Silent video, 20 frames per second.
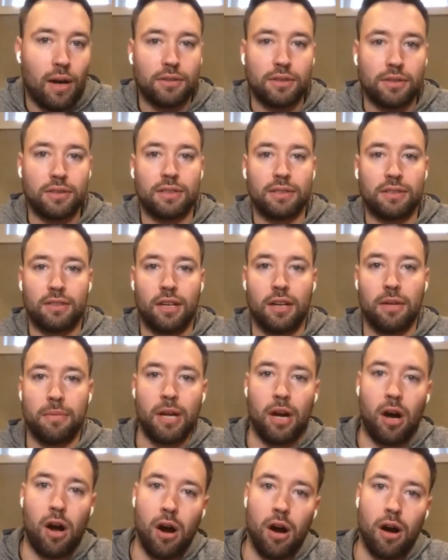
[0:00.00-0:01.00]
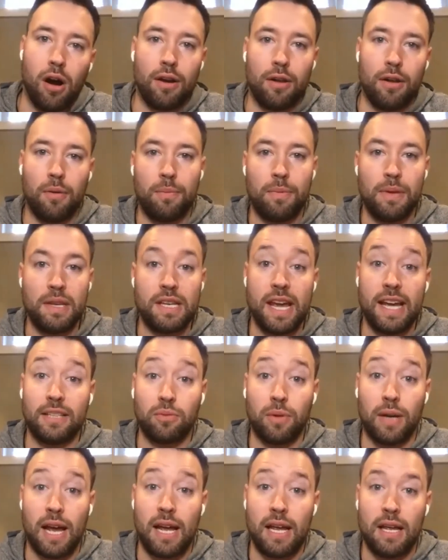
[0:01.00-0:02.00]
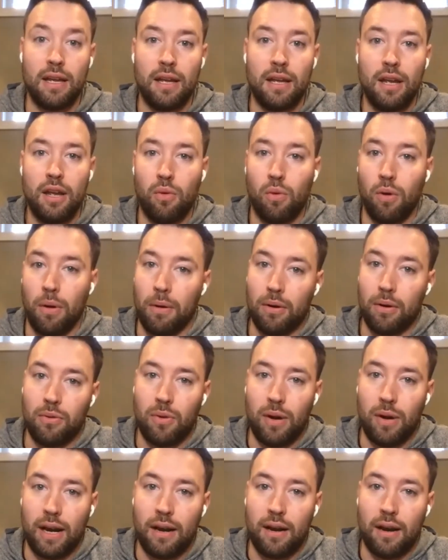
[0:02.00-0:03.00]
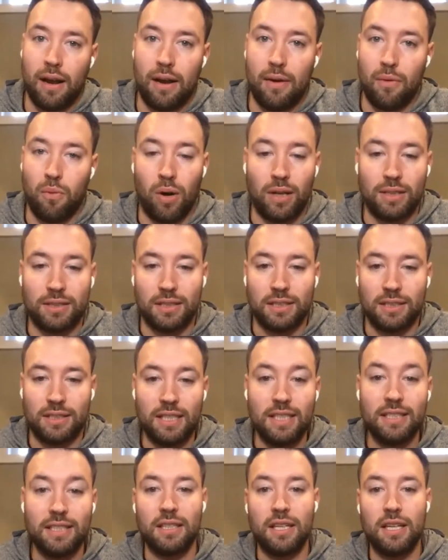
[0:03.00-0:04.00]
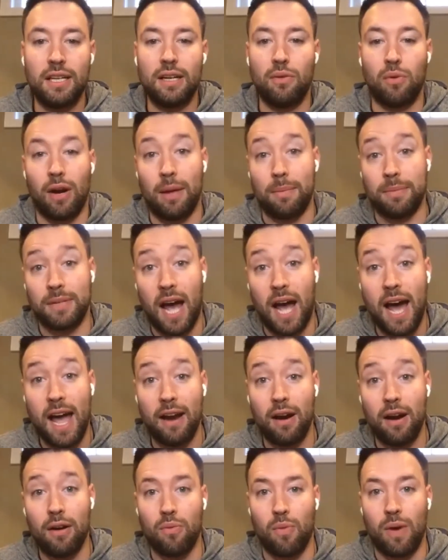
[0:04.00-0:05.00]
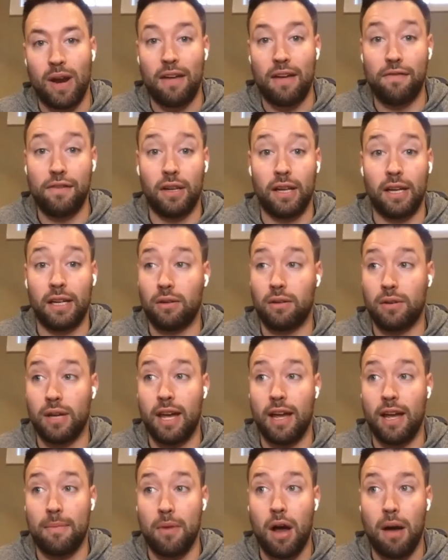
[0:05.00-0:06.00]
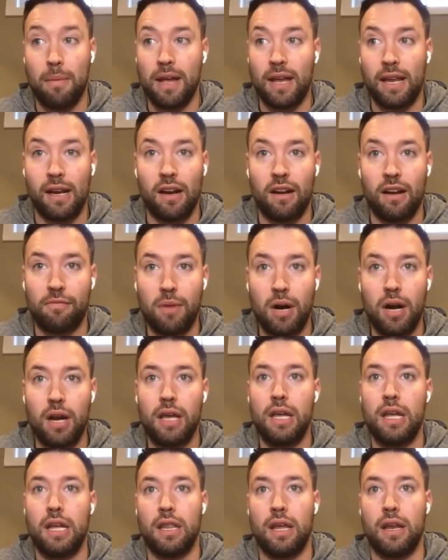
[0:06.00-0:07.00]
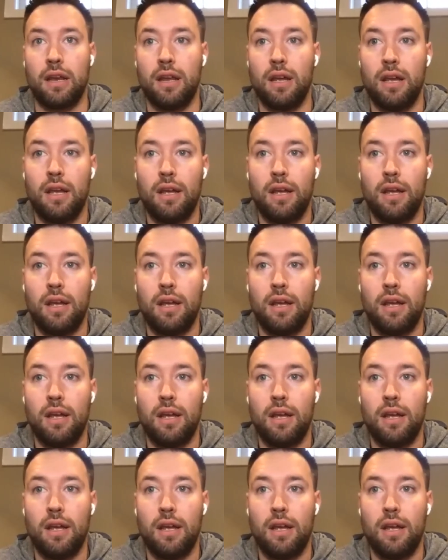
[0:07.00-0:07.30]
It's gonna be hard. There would be days when it wasn't as easy, when I'm tired, when I feel like, okay, I'm not making enough money, and then